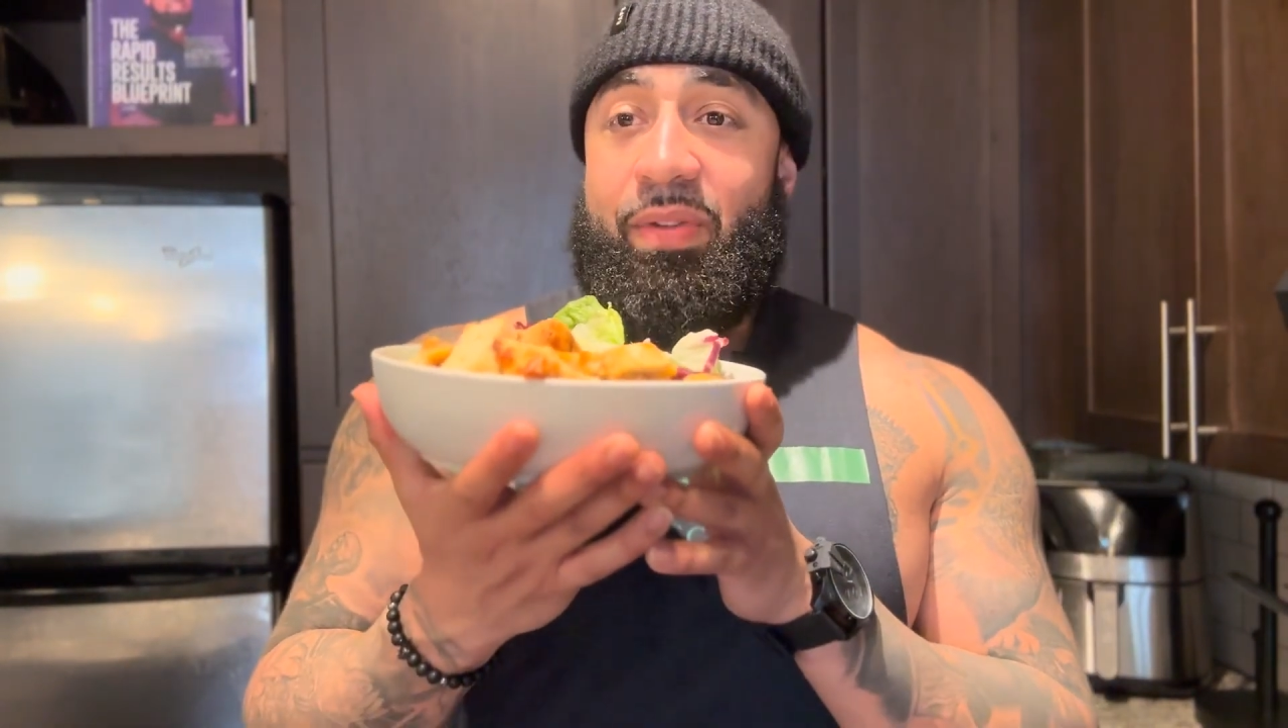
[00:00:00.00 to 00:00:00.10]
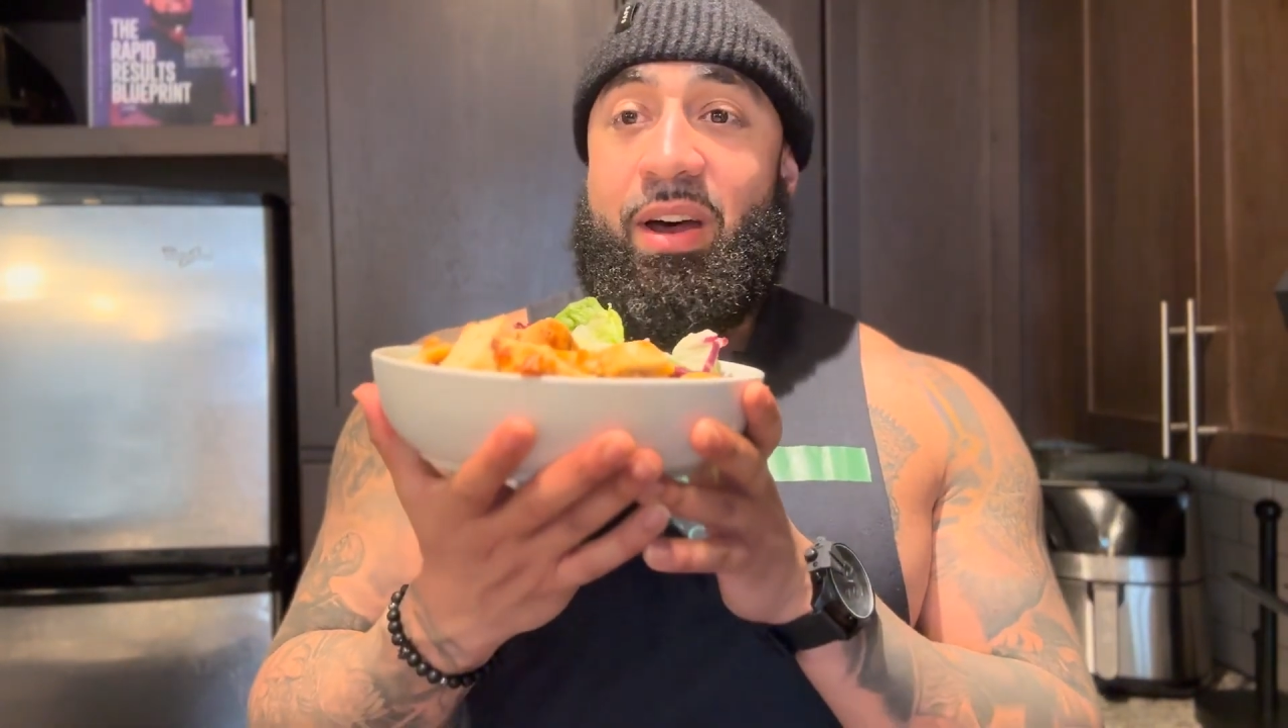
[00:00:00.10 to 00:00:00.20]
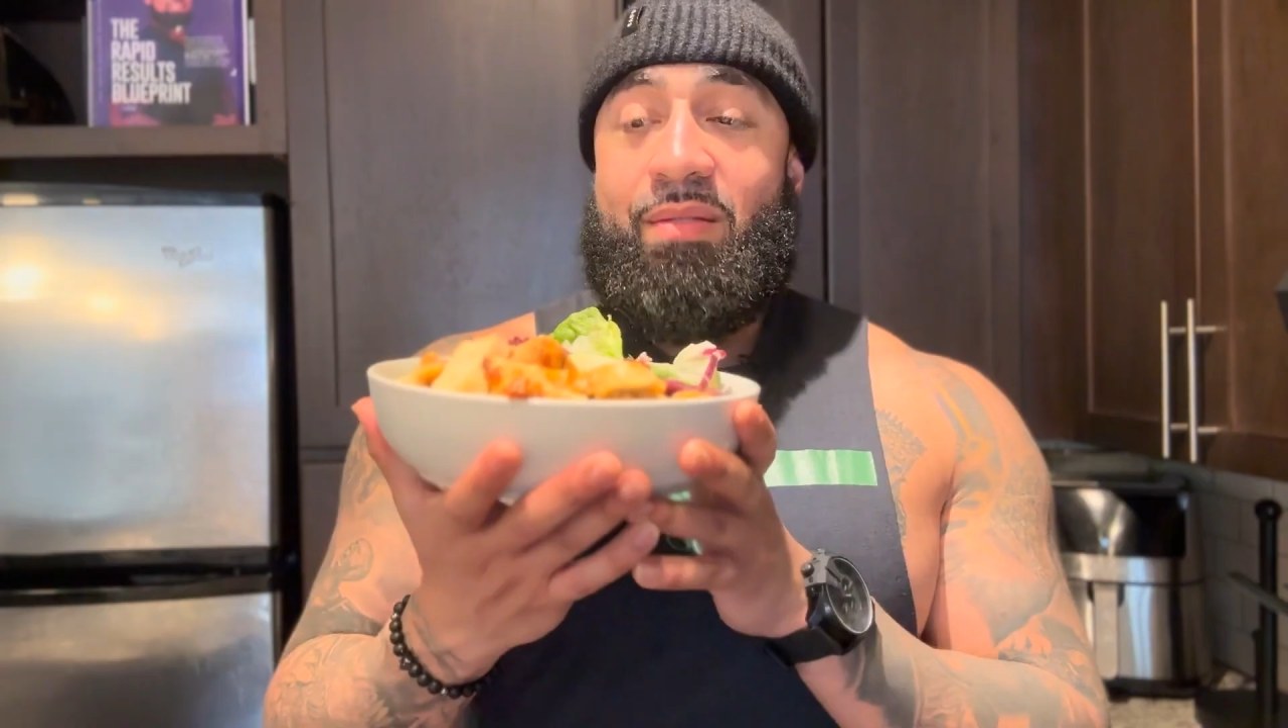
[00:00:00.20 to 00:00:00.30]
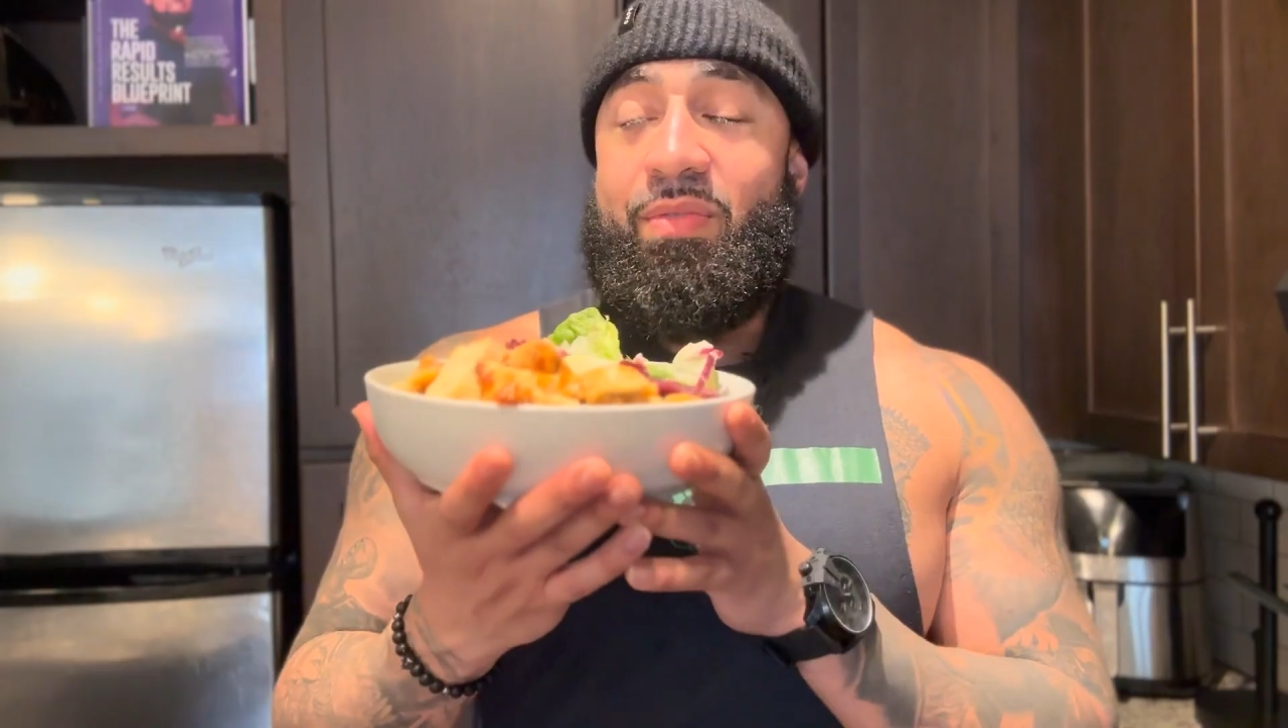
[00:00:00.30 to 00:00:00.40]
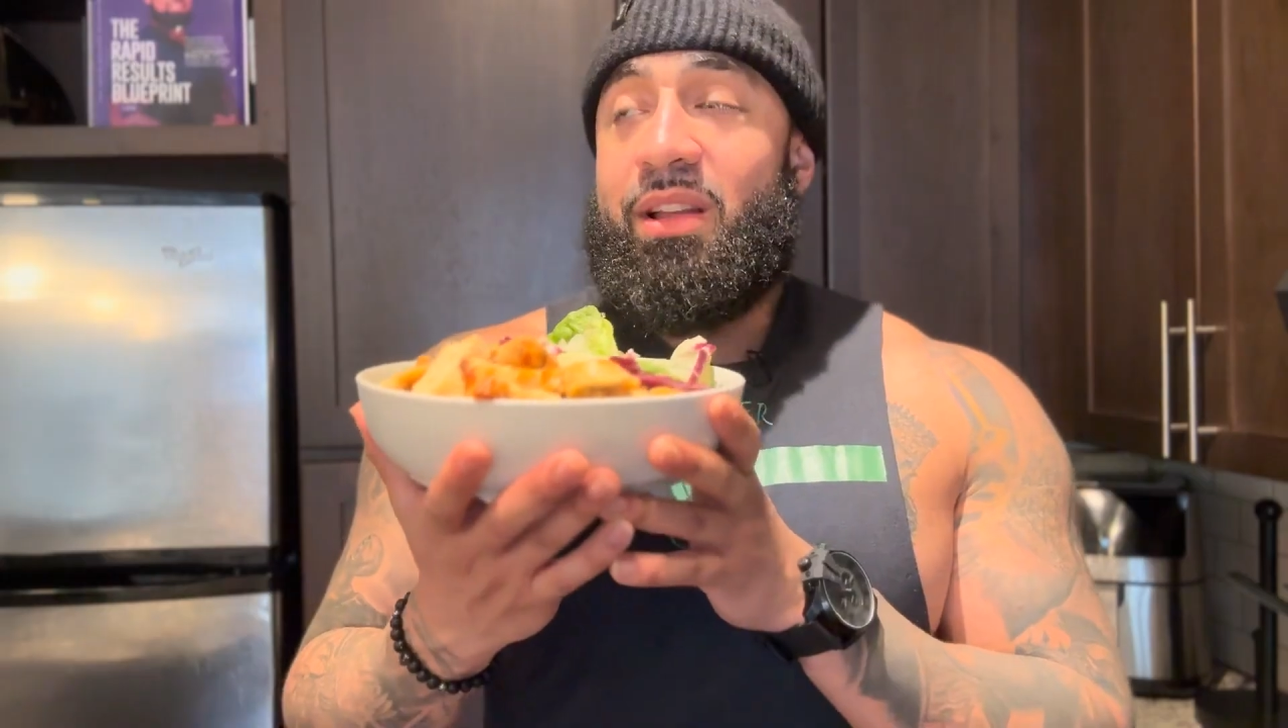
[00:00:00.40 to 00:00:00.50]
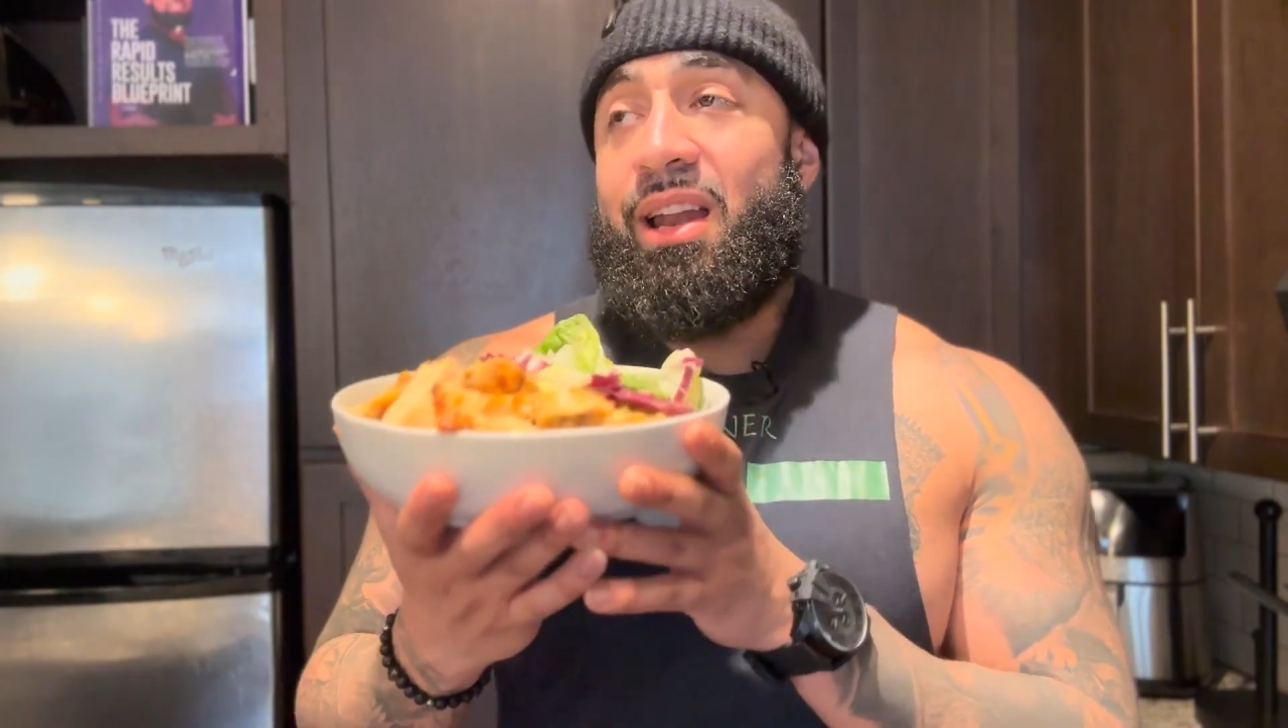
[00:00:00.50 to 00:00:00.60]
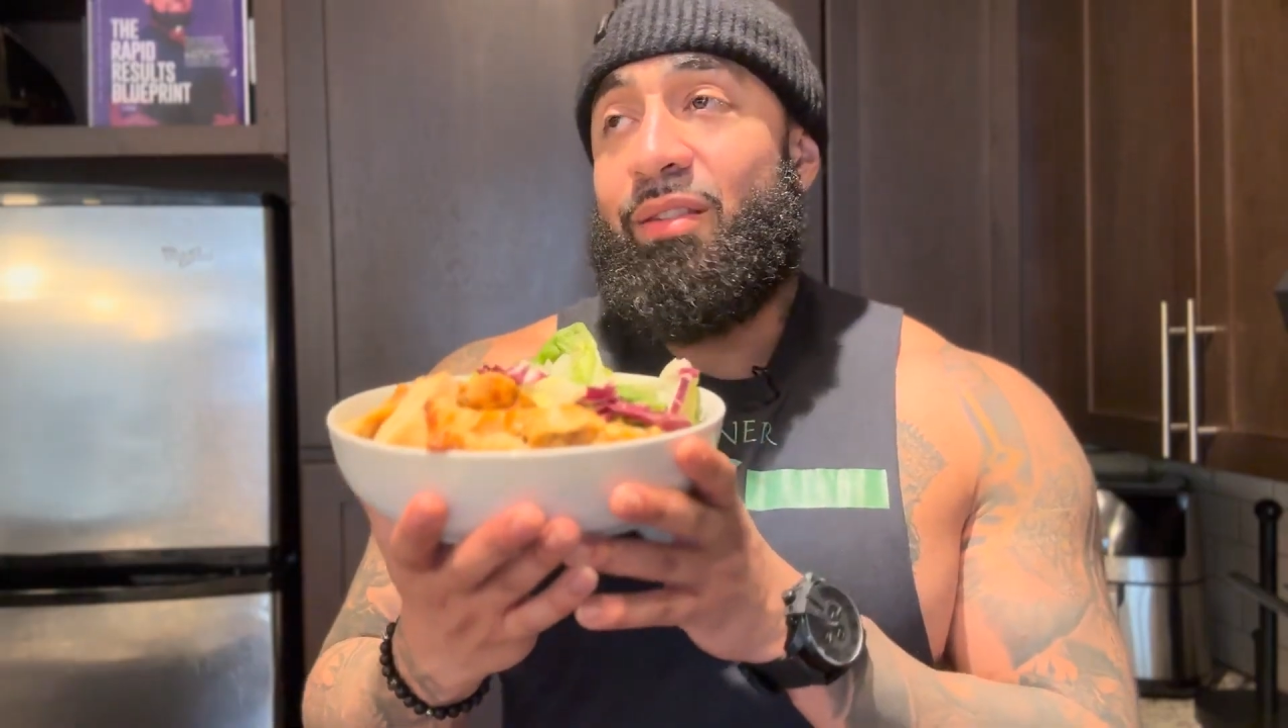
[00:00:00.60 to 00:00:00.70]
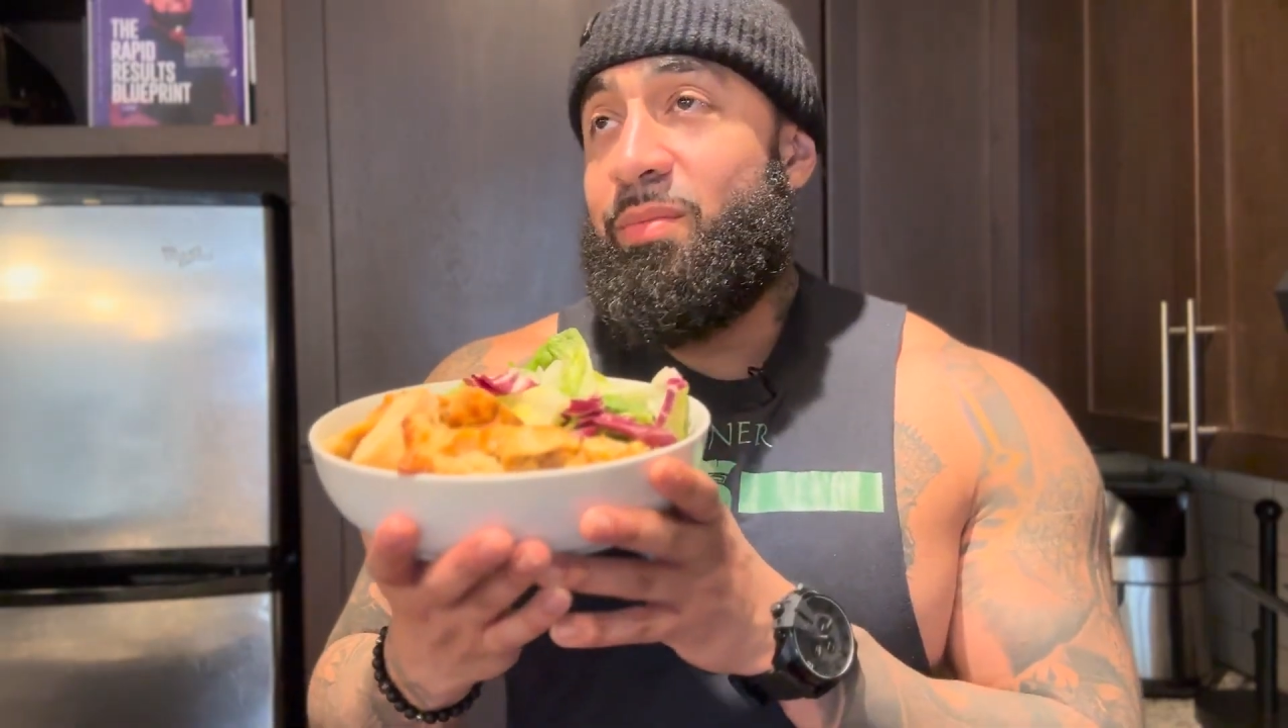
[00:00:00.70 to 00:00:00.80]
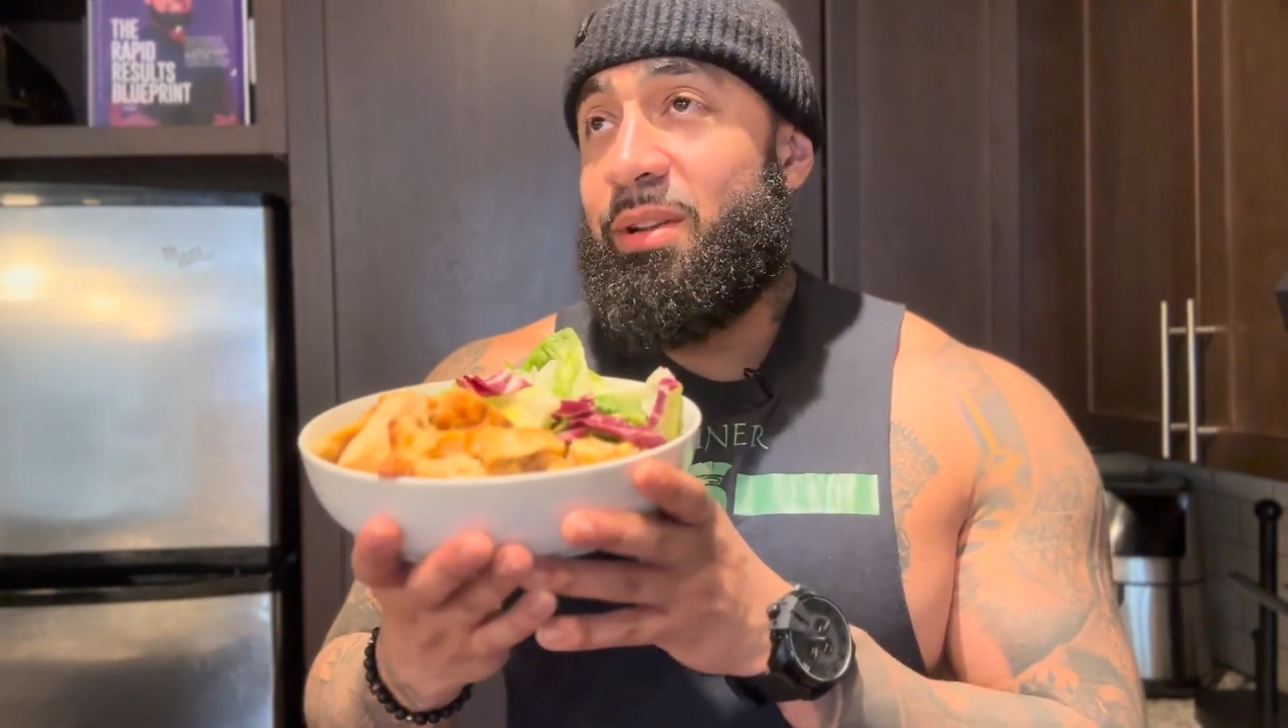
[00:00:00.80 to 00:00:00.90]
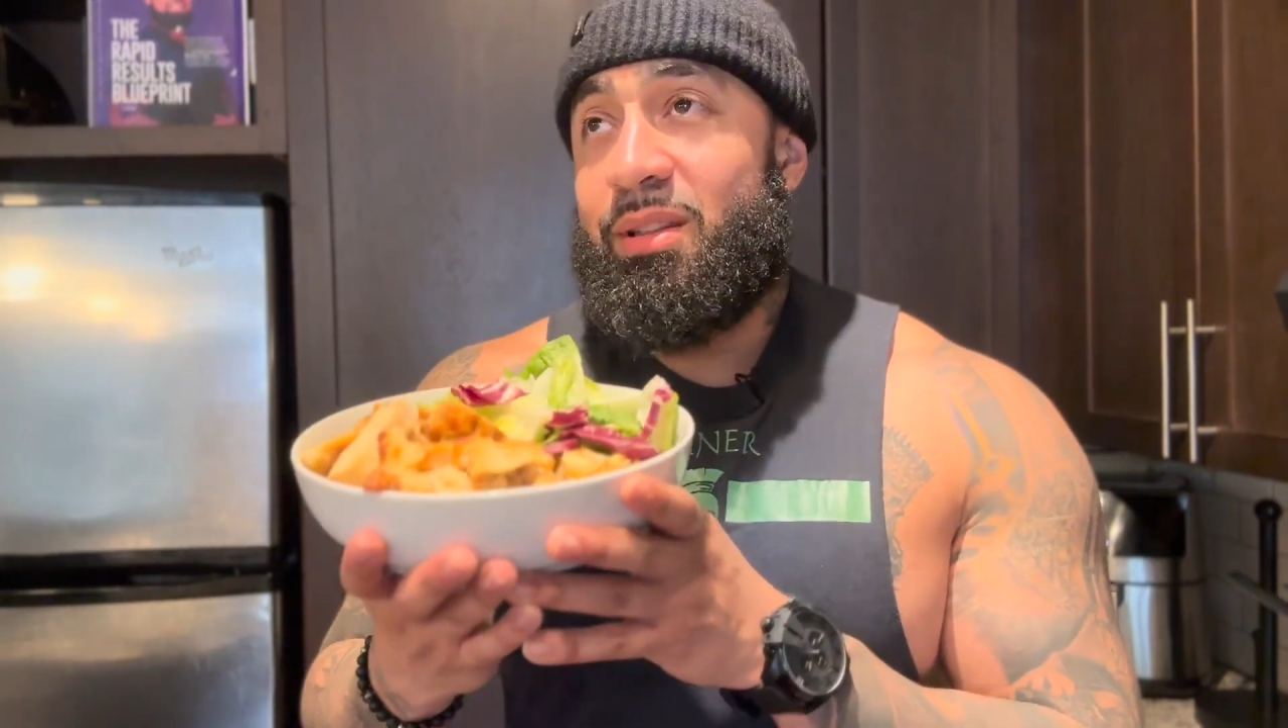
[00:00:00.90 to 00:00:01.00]
A lot of
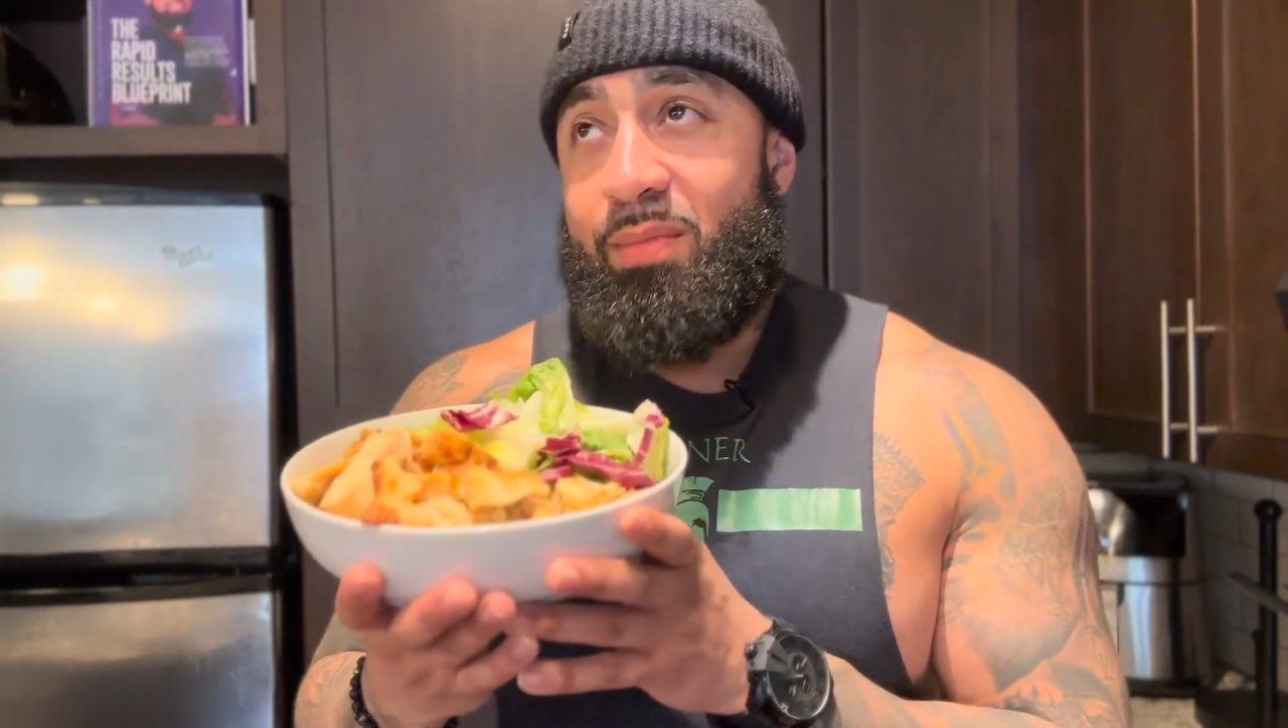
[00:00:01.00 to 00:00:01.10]
you missed the